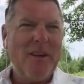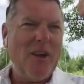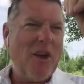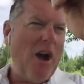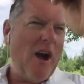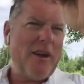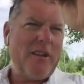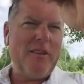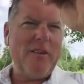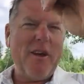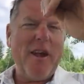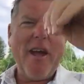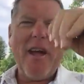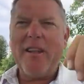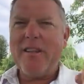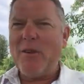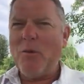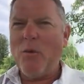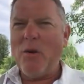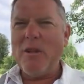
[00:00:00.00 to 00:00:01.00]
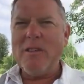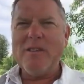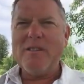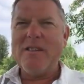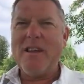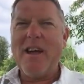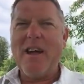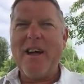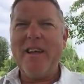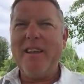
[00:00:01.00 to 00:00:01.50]
cock their hat to one
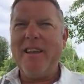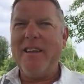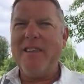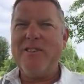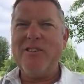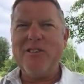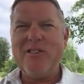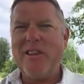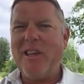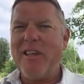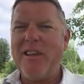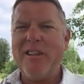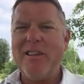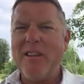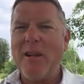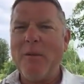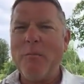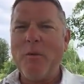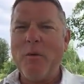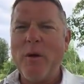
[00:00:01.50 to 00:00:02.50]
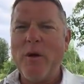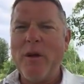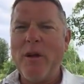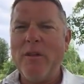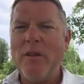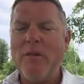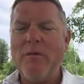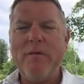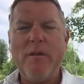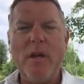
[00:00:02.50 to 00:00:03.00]
side and just get a dumb grin
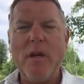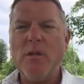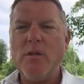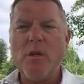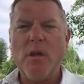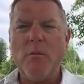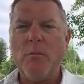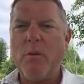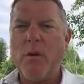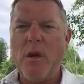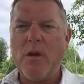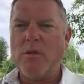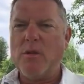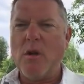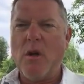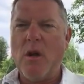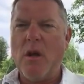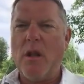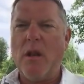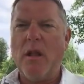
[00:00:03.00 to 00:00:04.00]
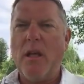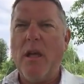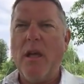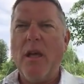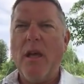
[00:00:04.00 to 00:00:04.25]
on their face and press on.